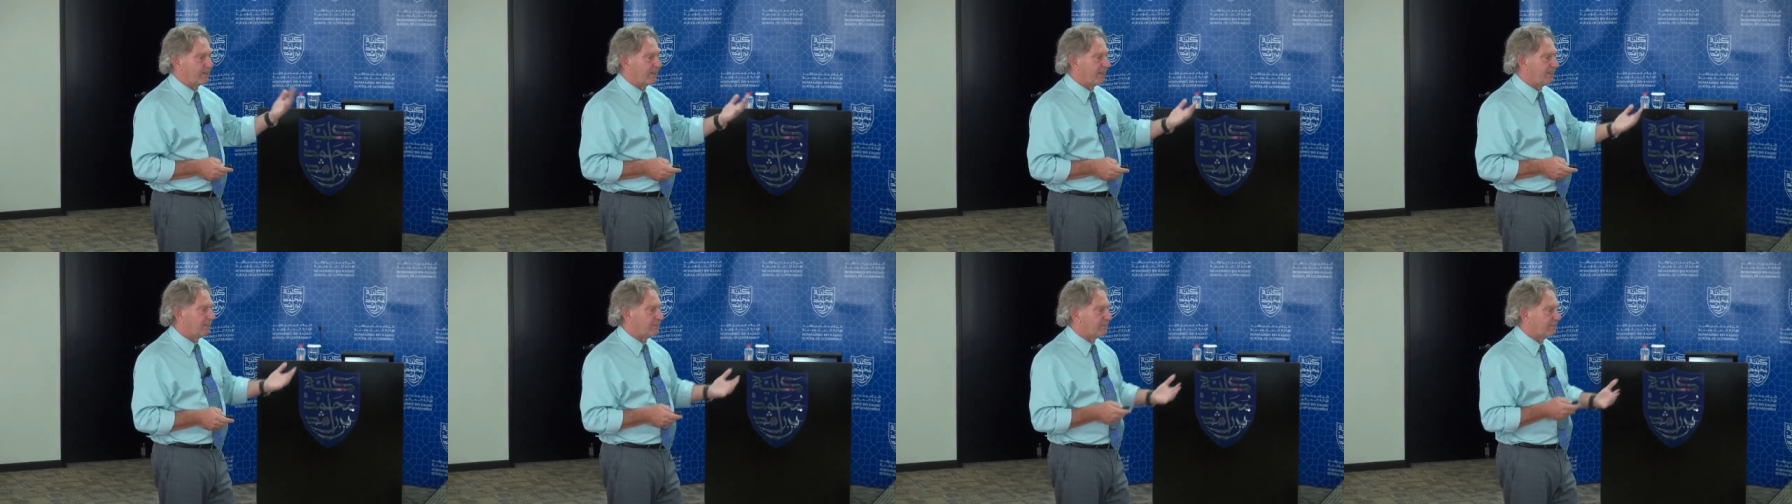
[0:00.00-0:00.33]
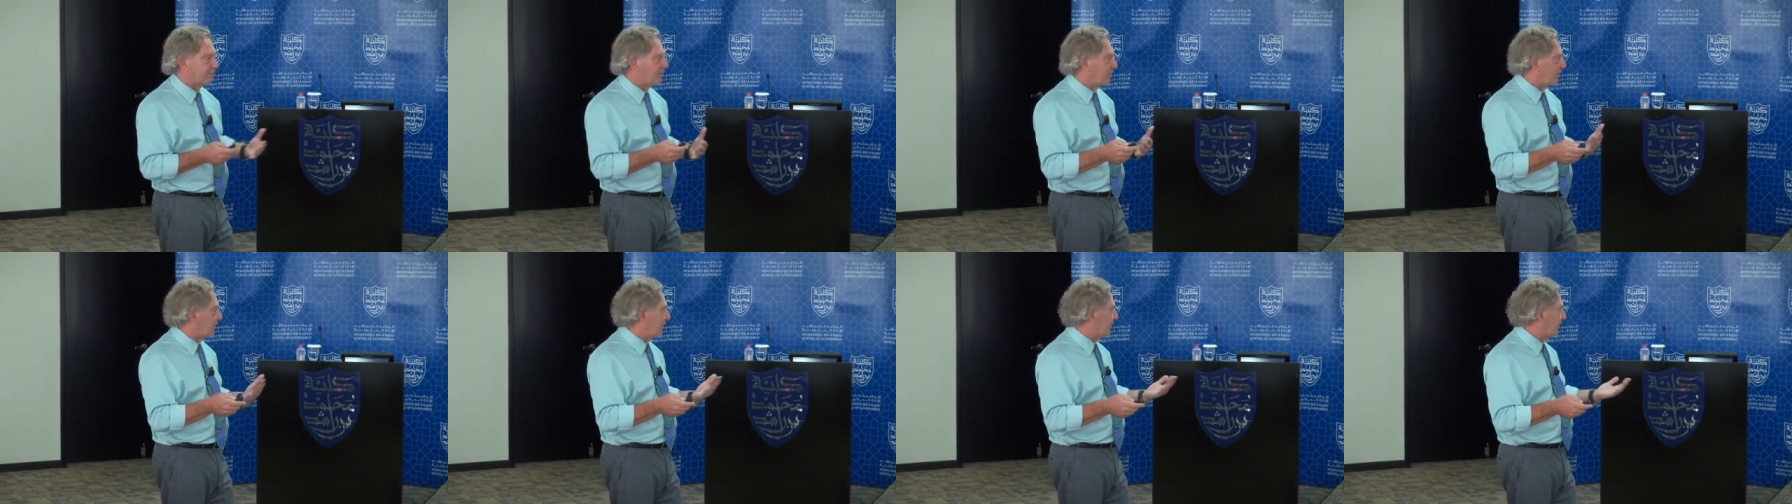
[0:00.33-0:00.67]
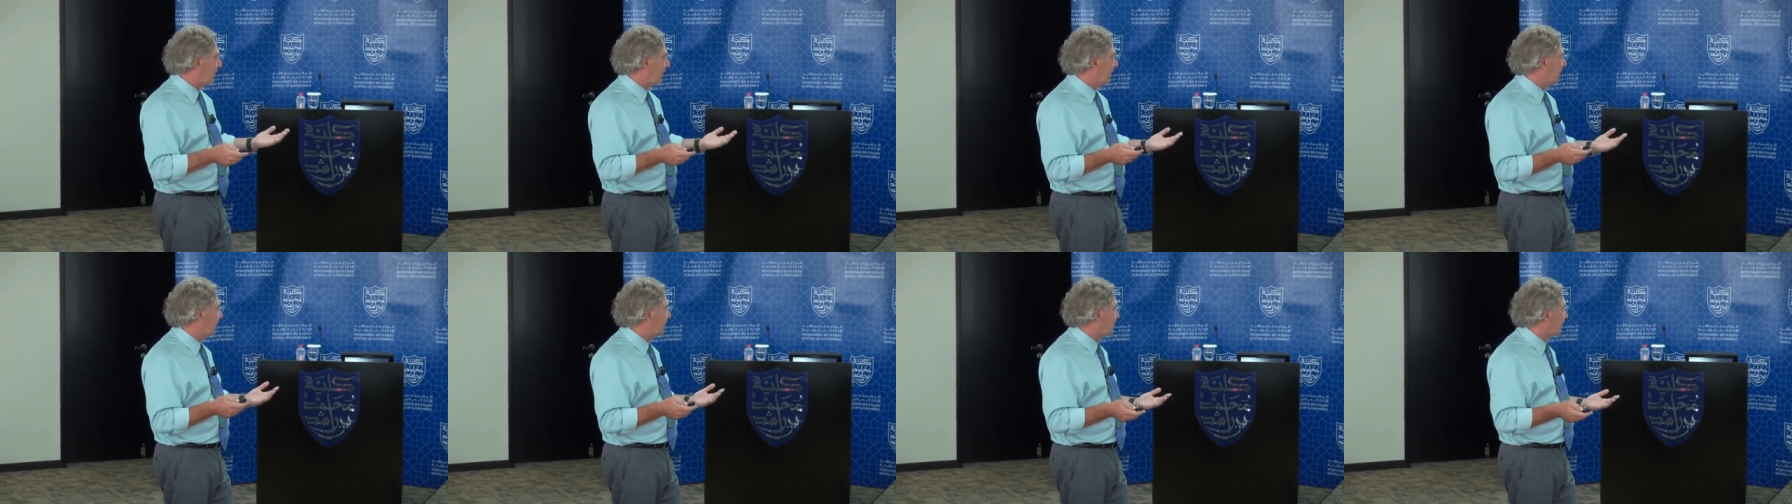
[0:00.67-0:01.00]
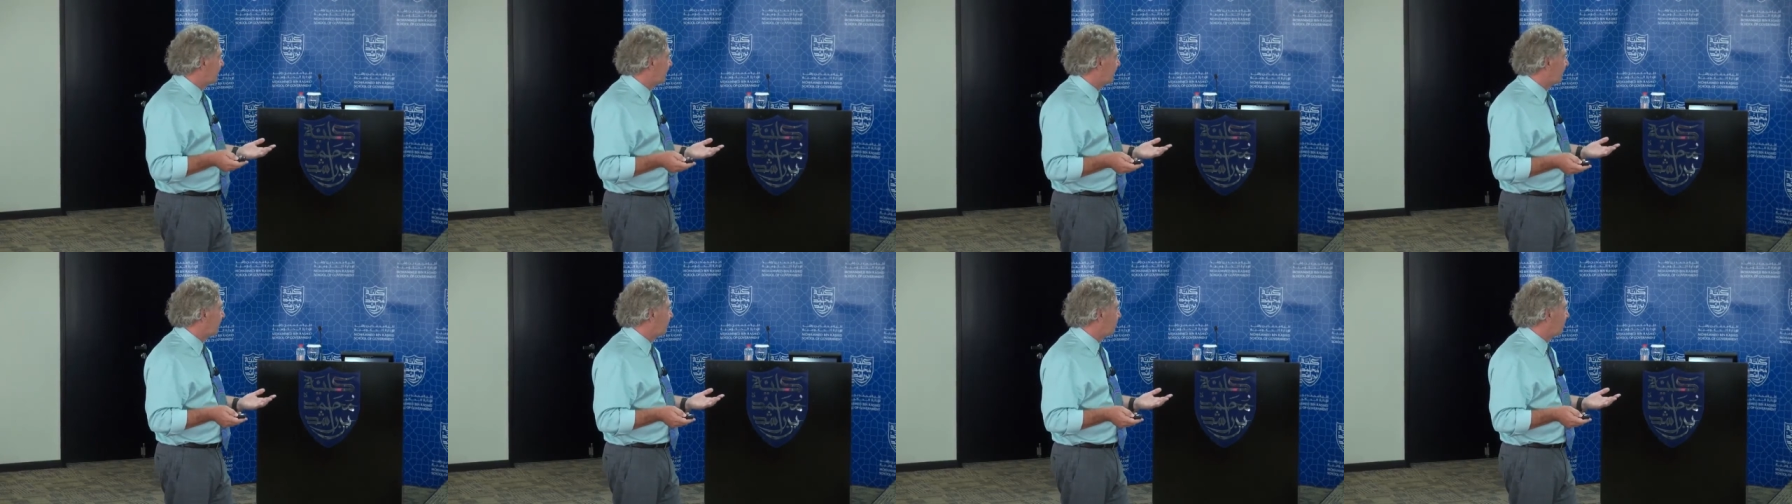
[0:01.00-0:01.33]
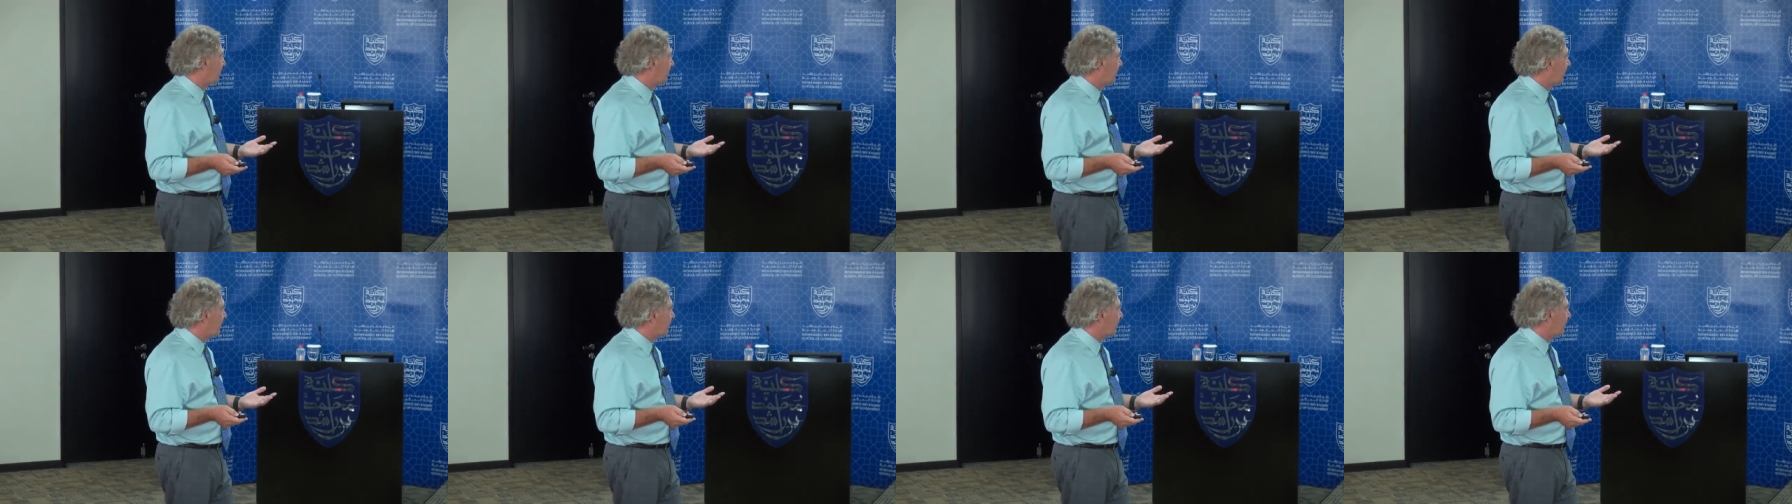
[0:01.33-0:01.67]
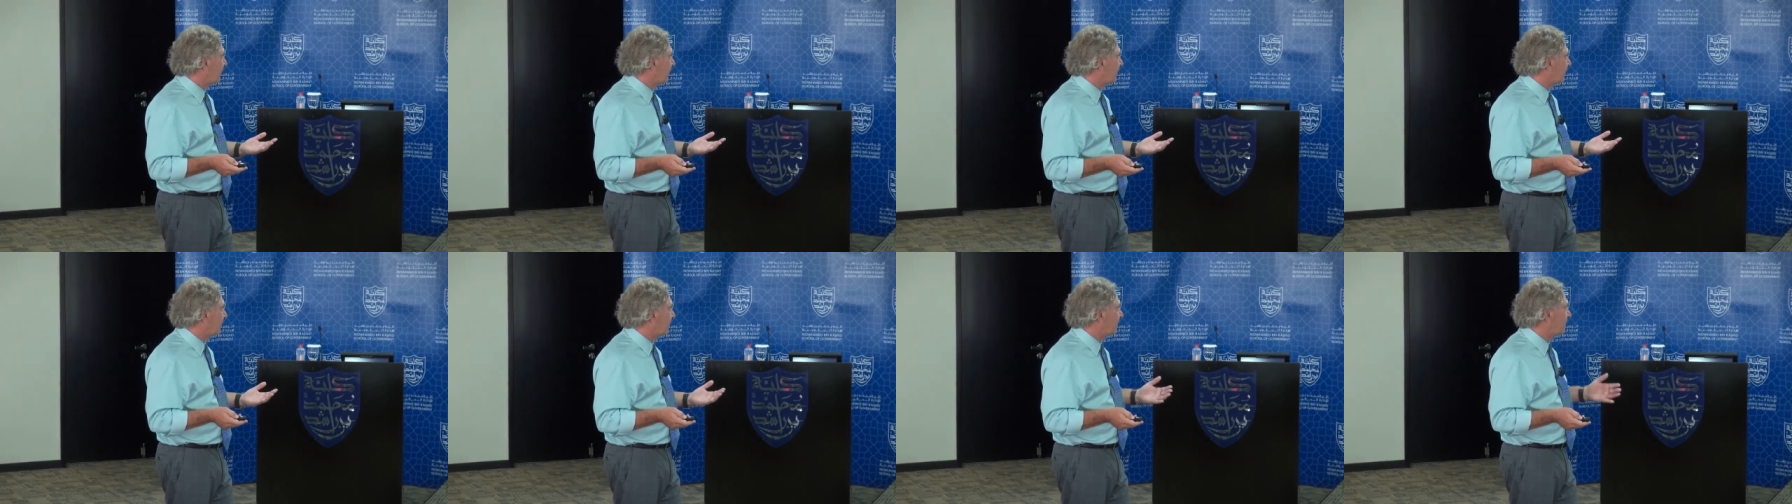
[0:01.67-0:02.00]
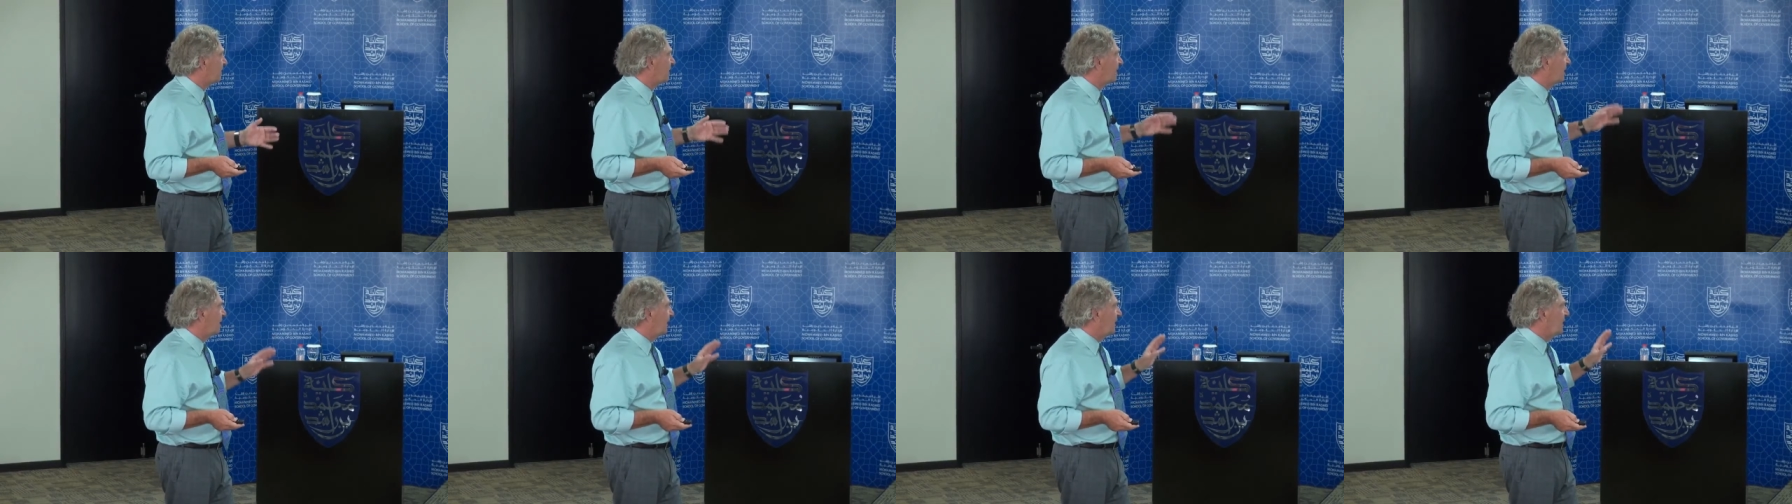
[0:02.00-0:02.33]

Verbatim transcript: based upon these three parameters,